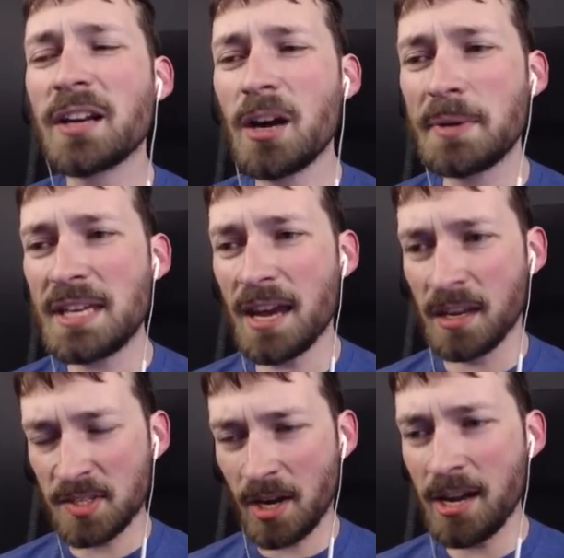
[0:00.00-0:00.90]
We're gonna go with
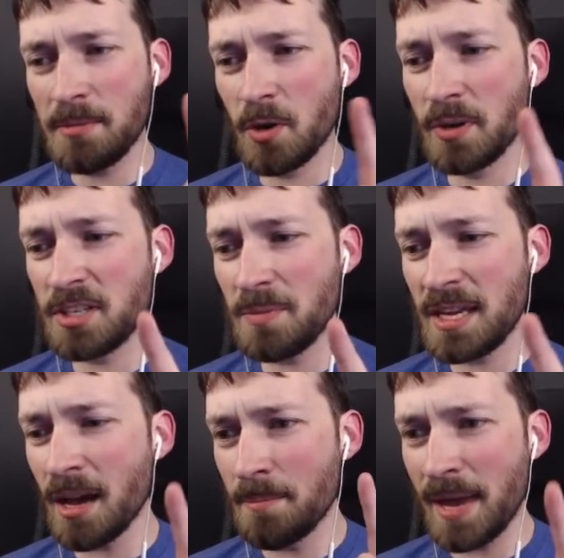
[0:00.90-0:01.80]
yes. I am going to
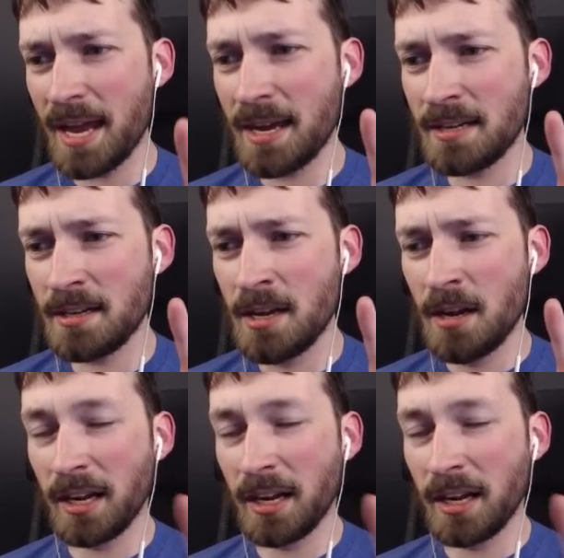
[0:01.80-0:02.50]
be a man,